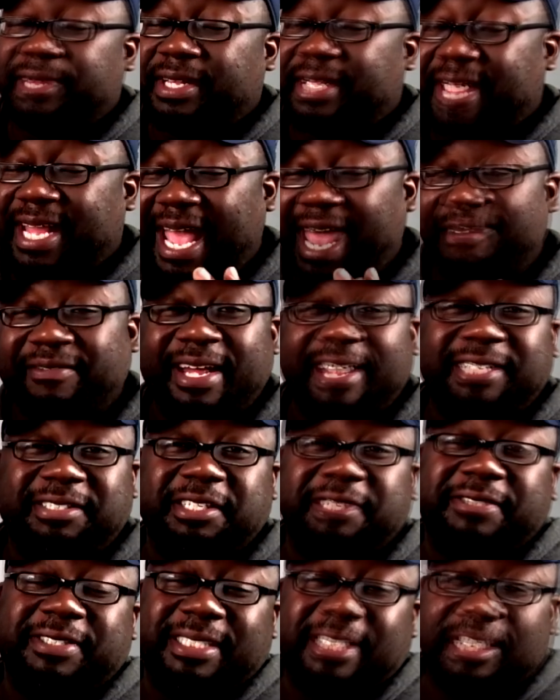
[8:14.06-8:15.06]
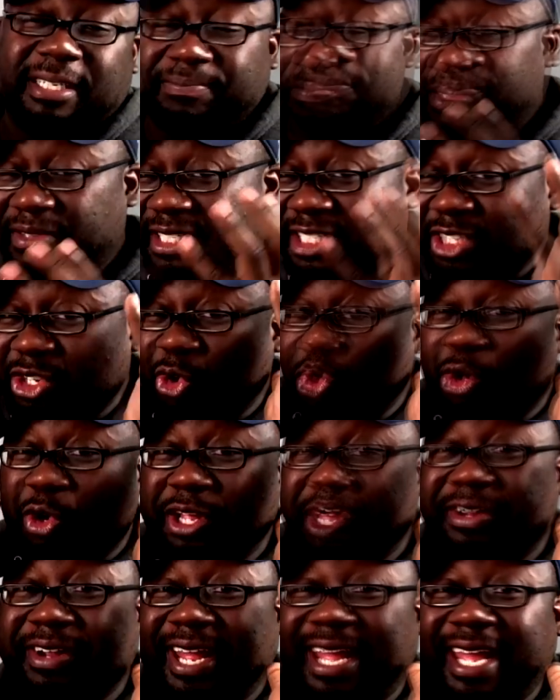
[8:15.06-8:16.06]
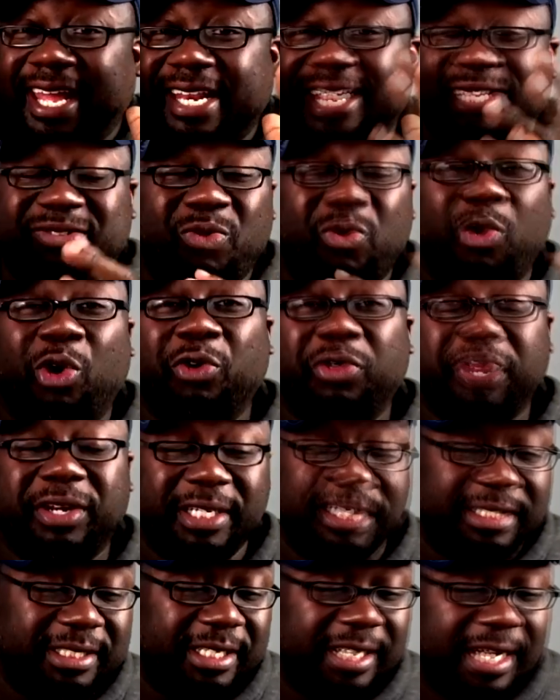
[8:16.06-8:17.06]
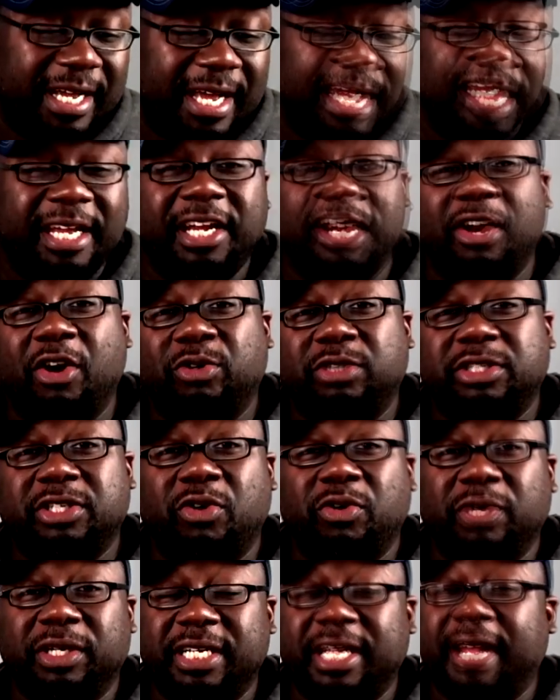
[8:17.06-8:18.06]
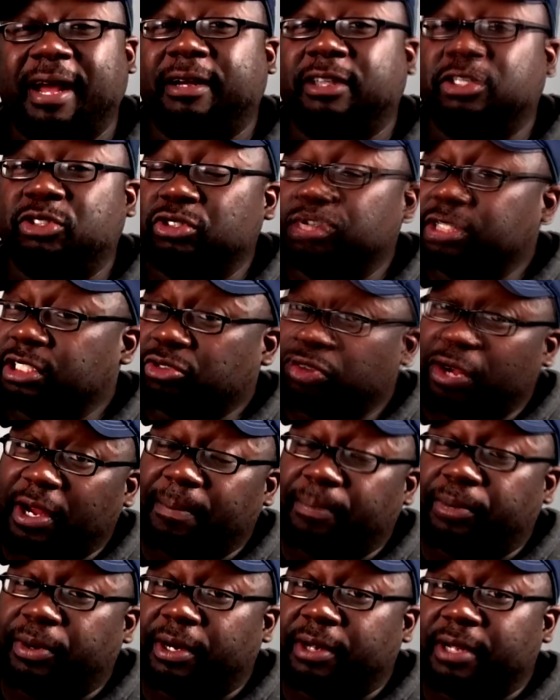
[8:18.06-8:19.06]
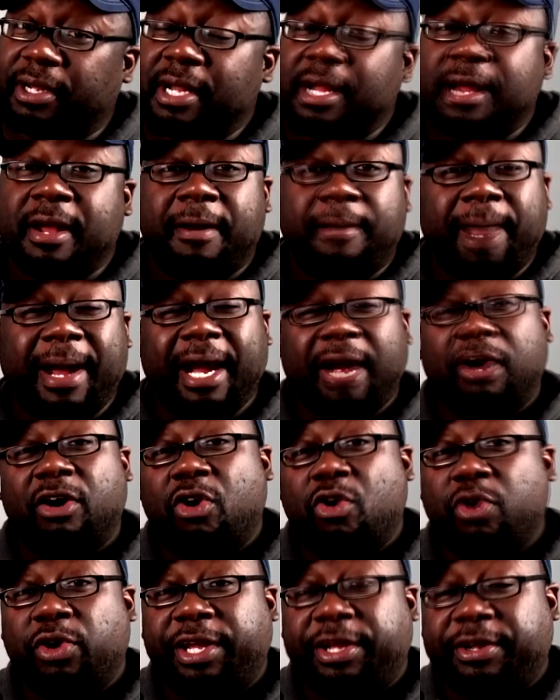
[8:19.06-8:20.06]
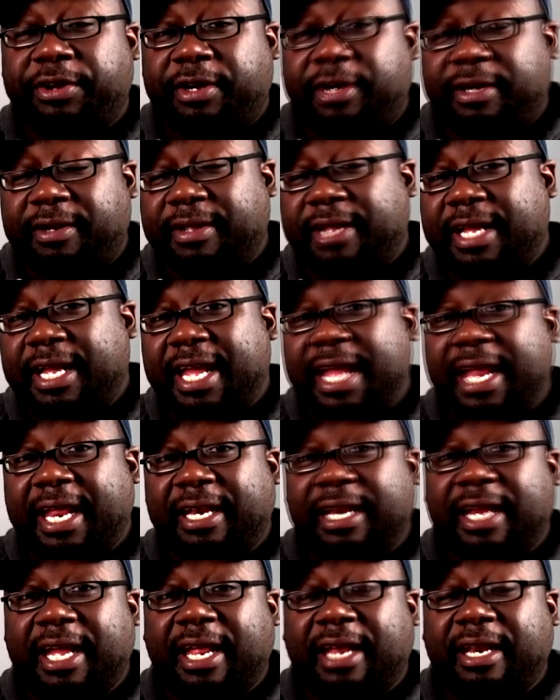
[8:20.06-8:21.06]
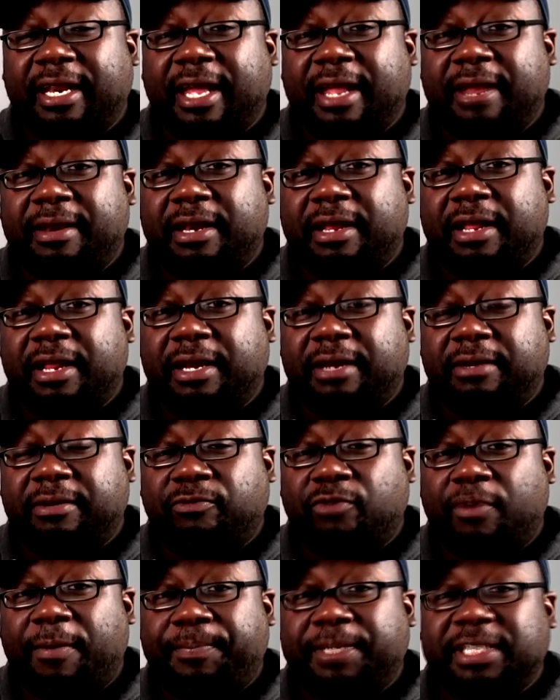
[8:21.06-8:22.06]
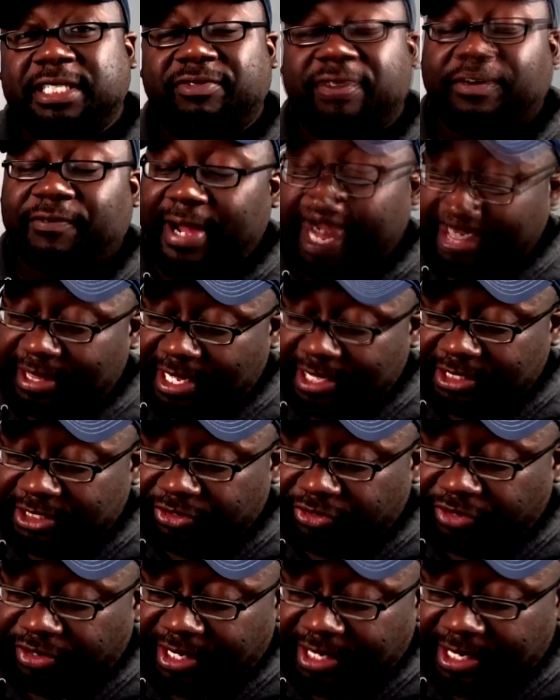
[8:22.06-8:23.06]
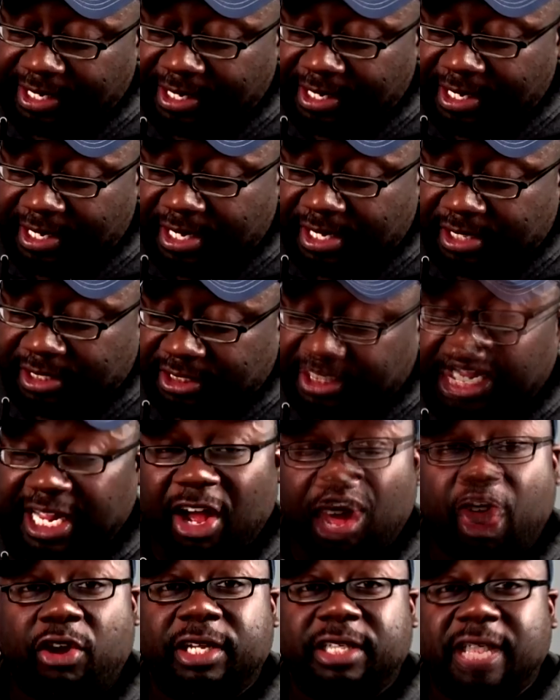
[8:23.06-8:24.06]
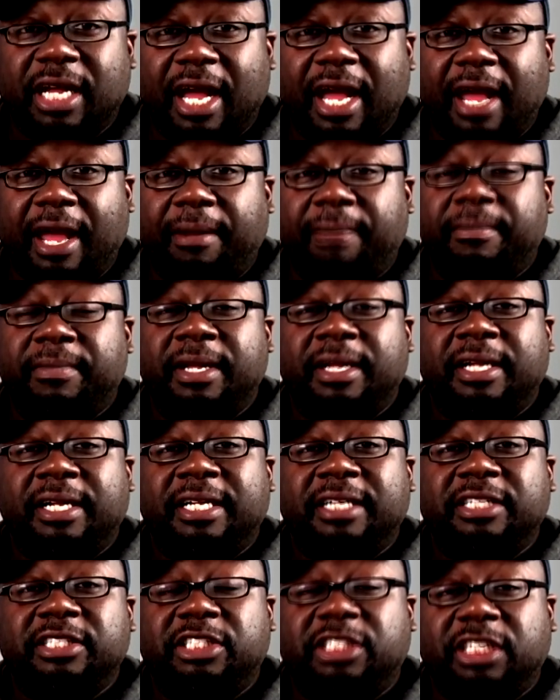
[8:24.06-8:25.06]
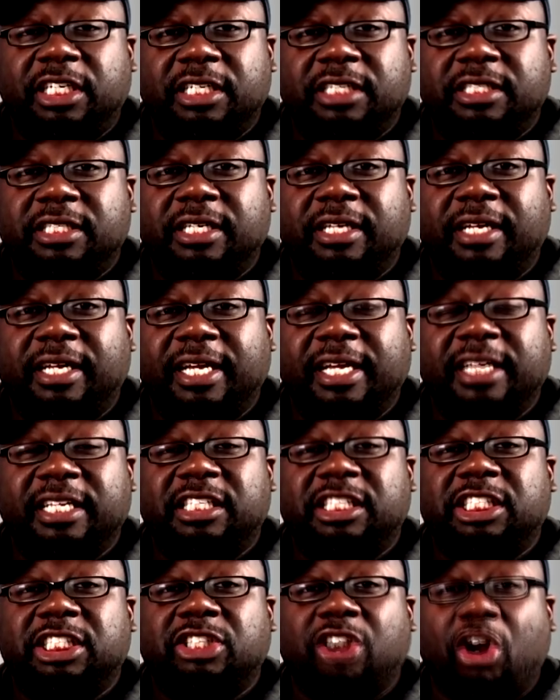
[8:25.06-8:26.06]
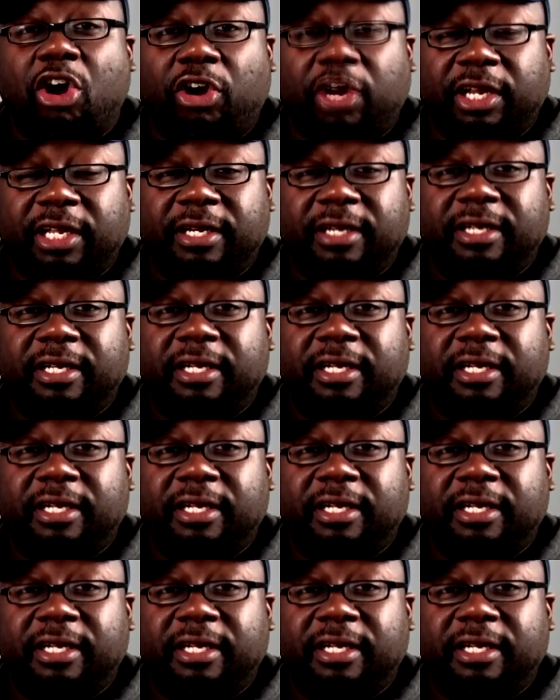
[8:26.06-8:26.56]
having that stuff stored in your head is worthless. So yeah, use a screen printer. My goal here, and one piece of advice I generally say all the time, just get started,